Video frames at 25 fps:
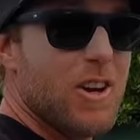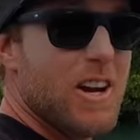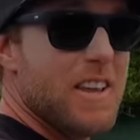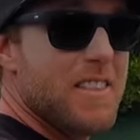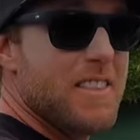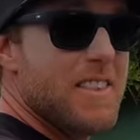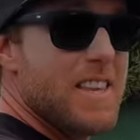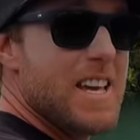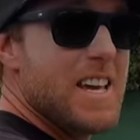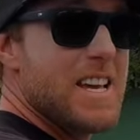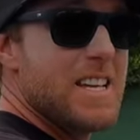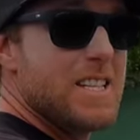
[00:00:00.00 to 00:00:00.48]
Look
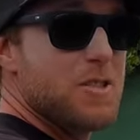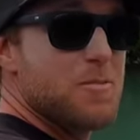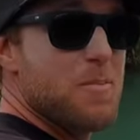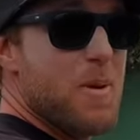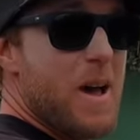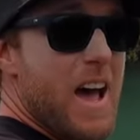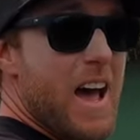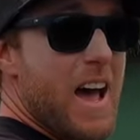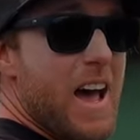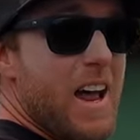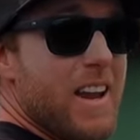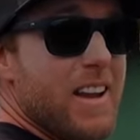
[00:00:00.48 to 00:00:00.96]
at this,
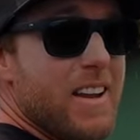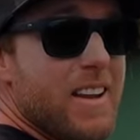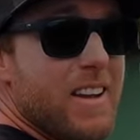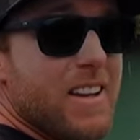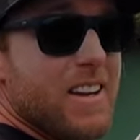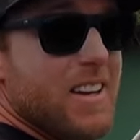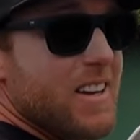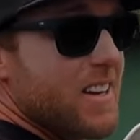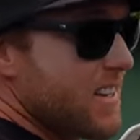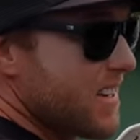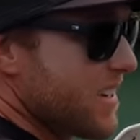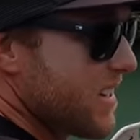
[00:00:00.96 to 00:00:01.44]
man.
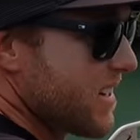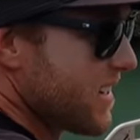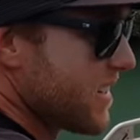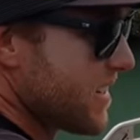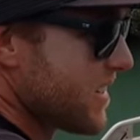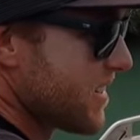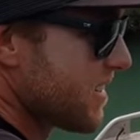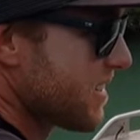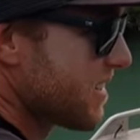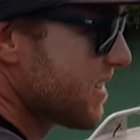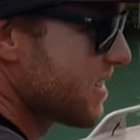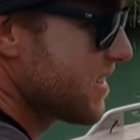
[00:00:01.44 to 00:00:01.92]

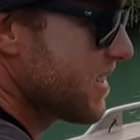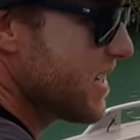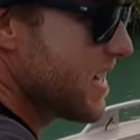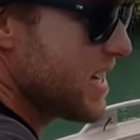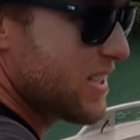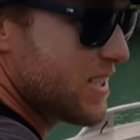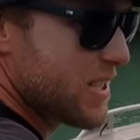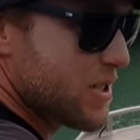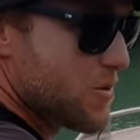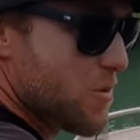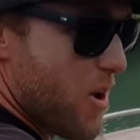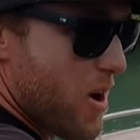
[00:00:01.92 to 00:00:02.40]

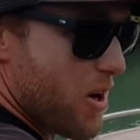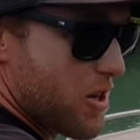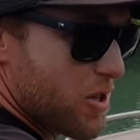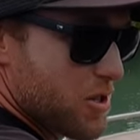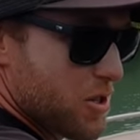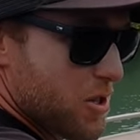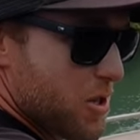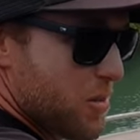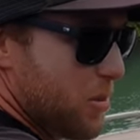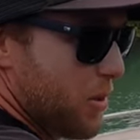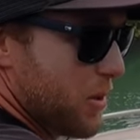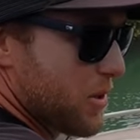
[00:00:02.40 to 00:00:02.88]
This is where I
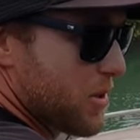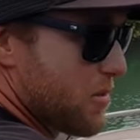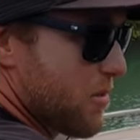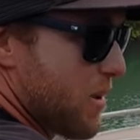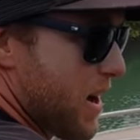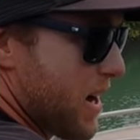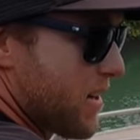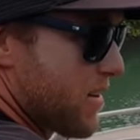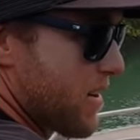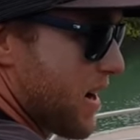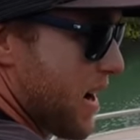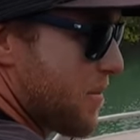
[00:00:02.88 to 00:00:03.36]
should have put the
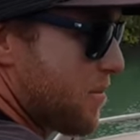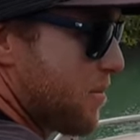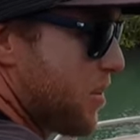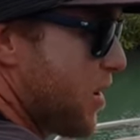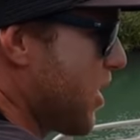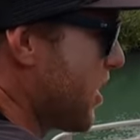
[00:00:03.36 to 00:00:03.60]
mud crab